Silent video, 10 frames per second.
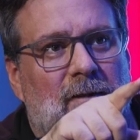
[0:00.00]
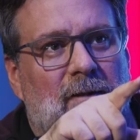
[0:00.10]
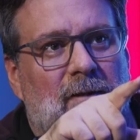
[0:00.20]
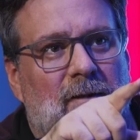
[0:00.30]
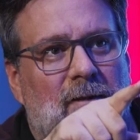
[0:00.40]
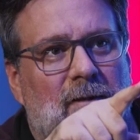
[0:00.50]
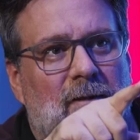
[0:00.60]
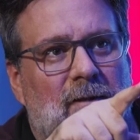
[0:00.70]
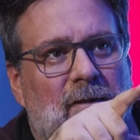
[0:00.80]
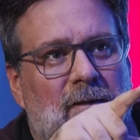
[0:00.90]
again, like we
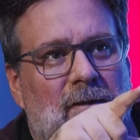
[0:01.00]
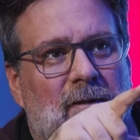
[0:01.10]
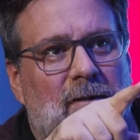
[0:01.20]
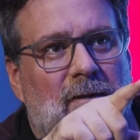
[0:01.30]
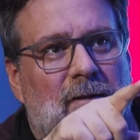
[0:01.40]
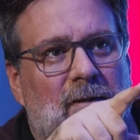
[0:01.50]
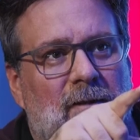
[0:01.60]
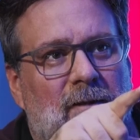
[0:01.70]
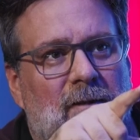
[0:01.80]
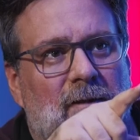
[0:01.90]
saw like last week
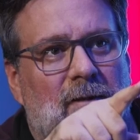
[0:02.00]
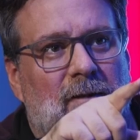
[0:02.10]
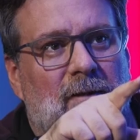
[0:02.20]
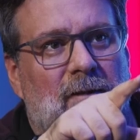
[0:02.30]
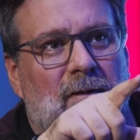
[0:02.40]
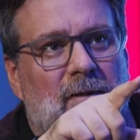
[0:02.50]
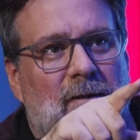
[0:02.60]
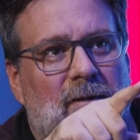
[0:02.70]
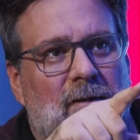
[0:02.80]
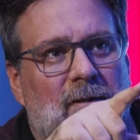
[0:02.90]
in Inside Star Citizen,